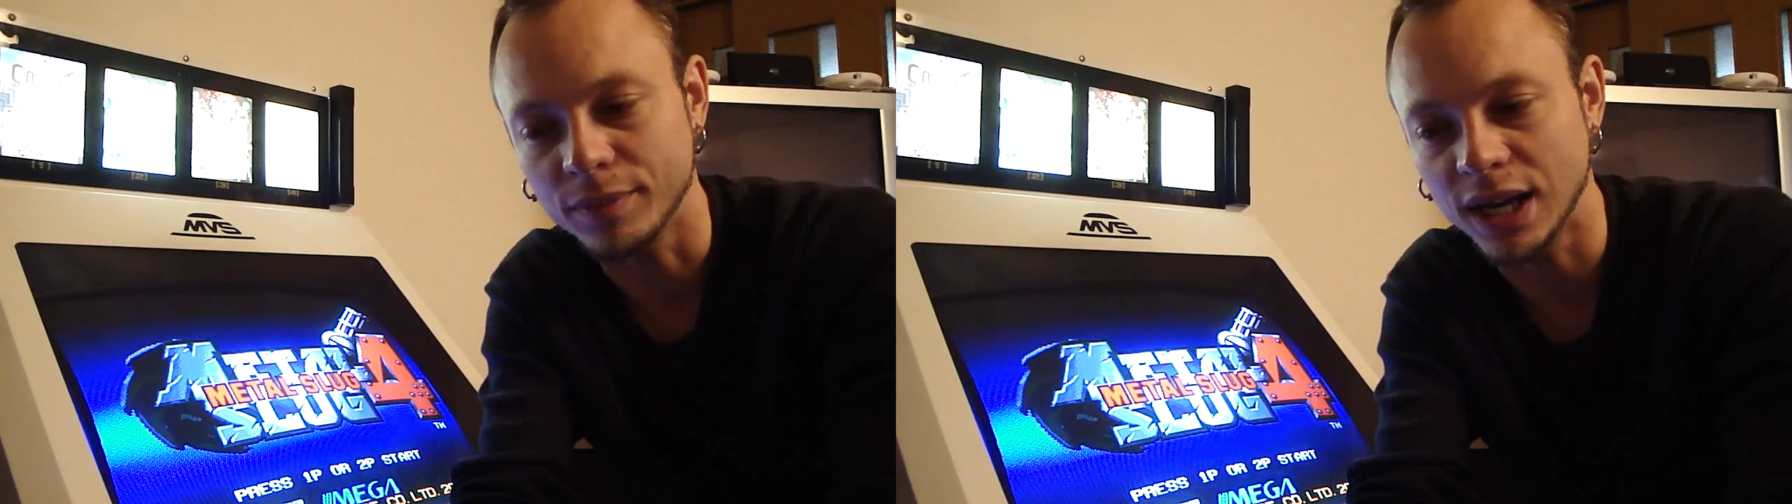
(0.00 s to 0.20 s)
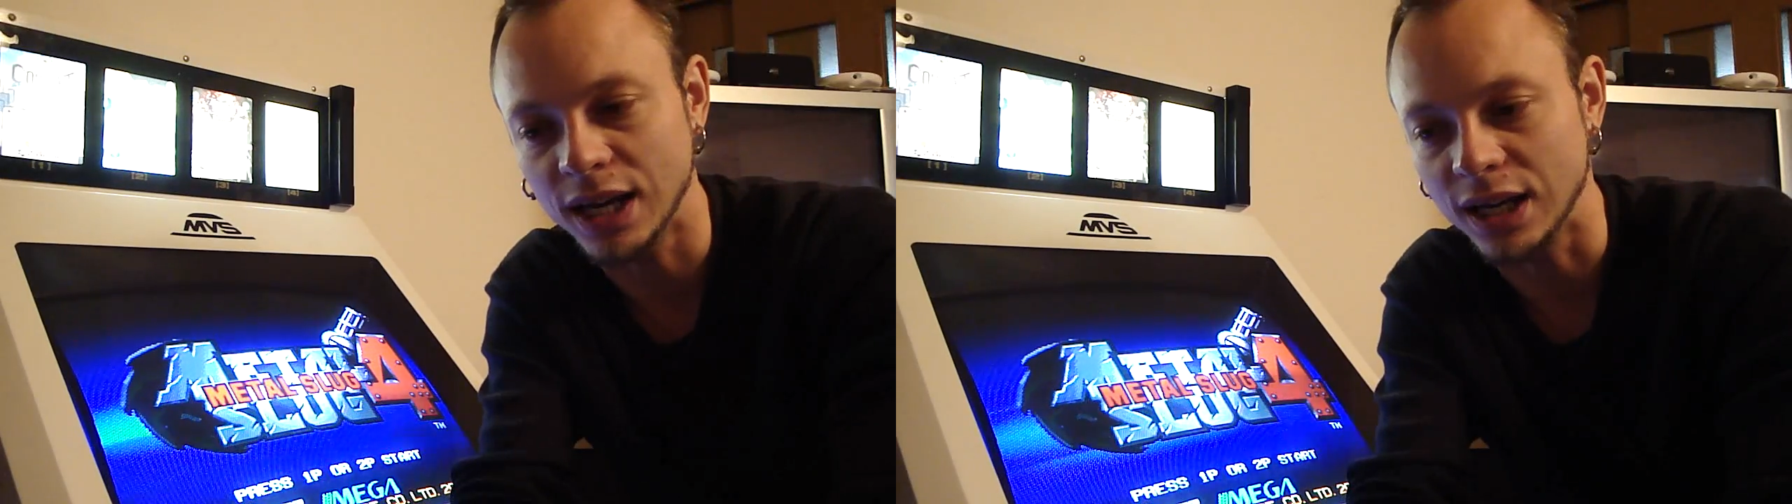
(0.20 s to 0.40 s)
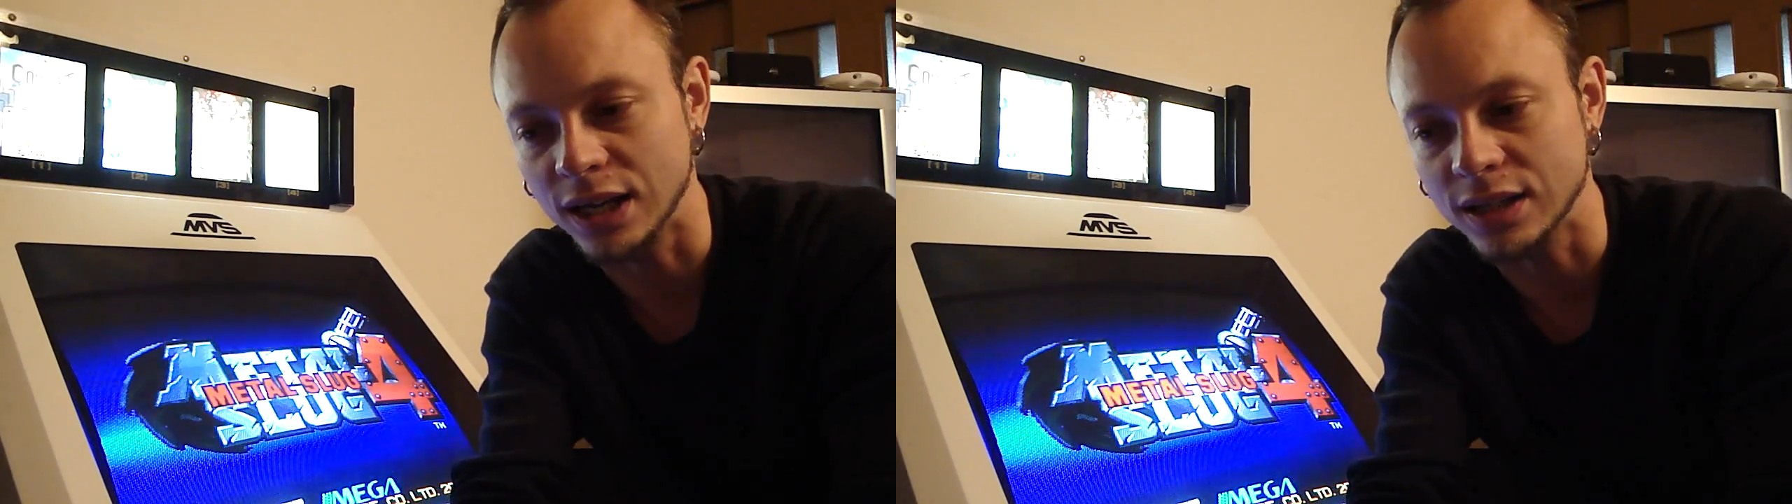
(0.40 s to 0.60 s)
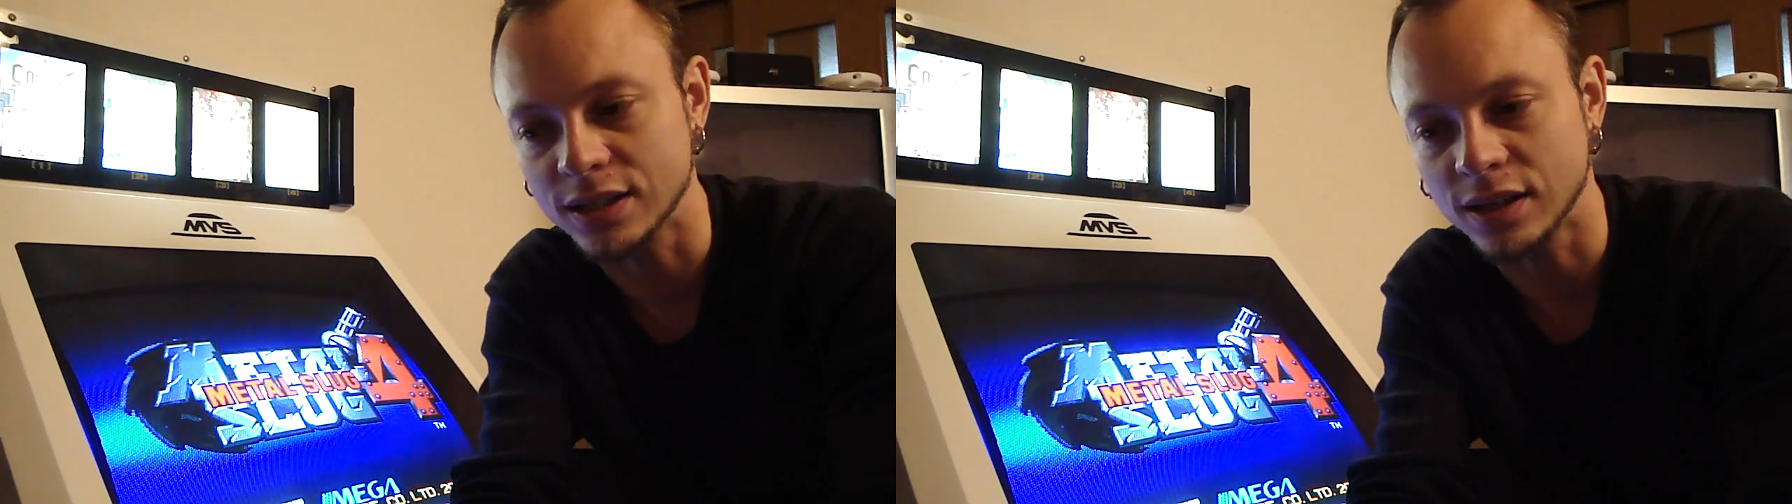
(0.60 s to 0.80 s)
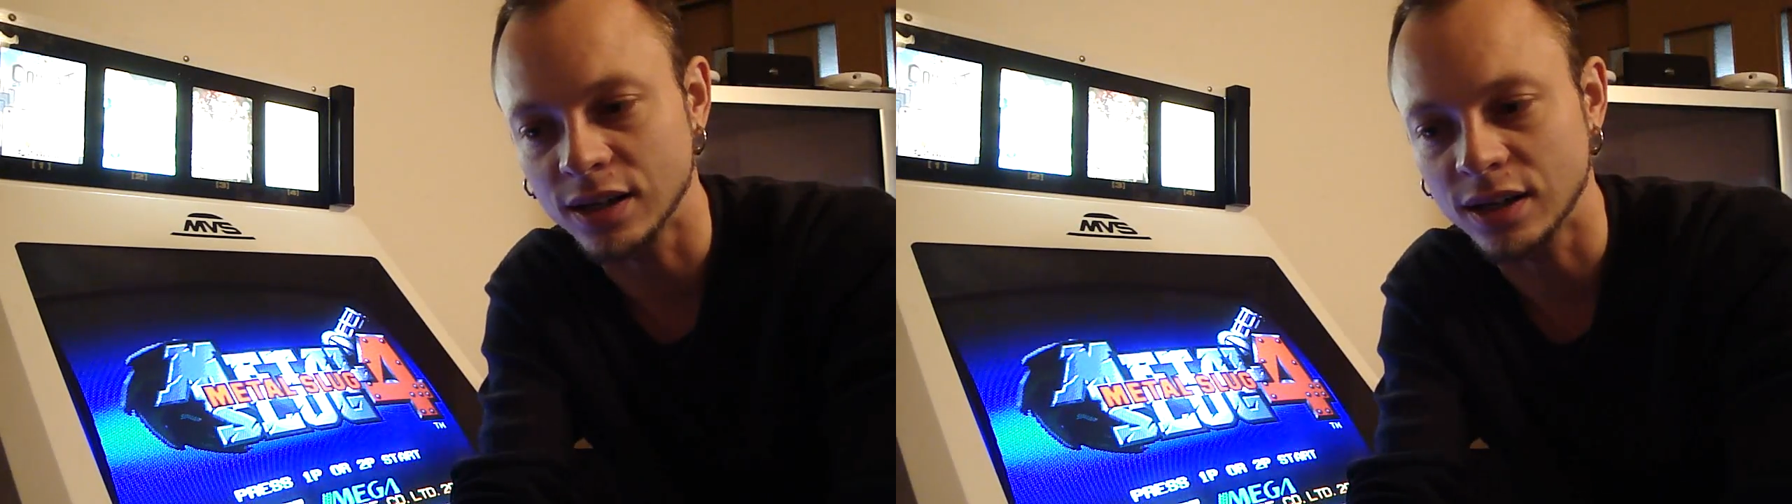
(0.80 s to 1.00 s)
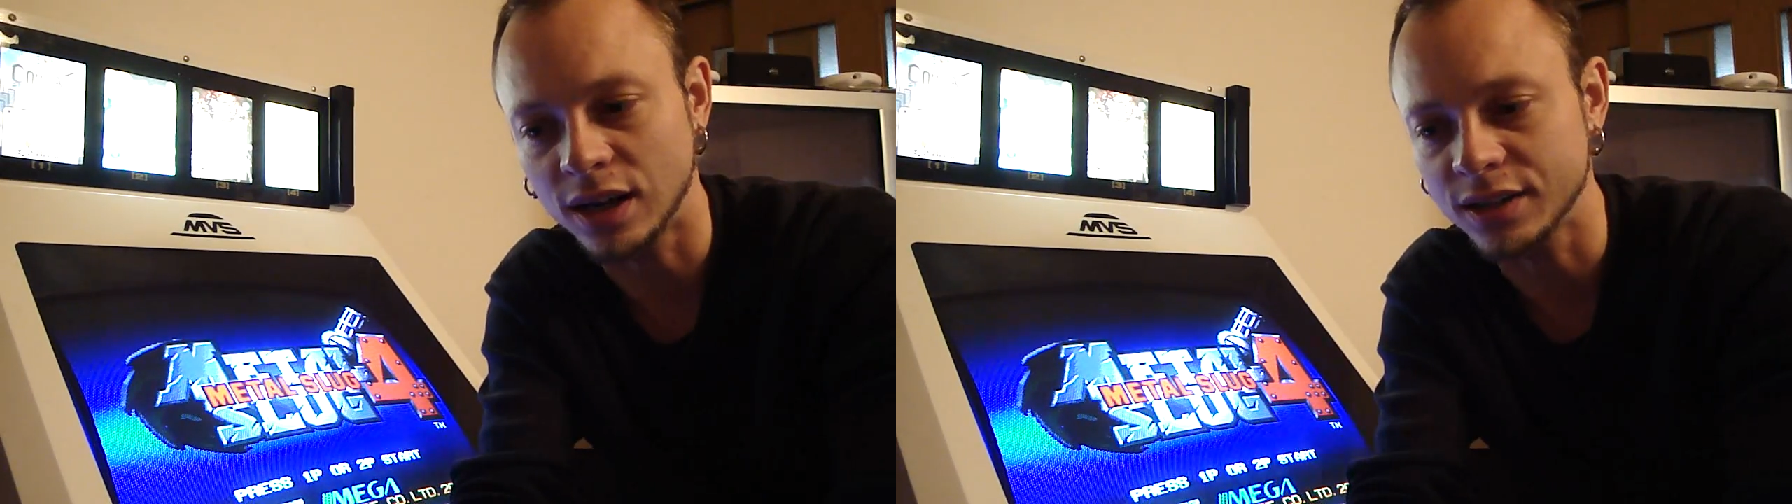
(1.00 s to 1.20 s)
and I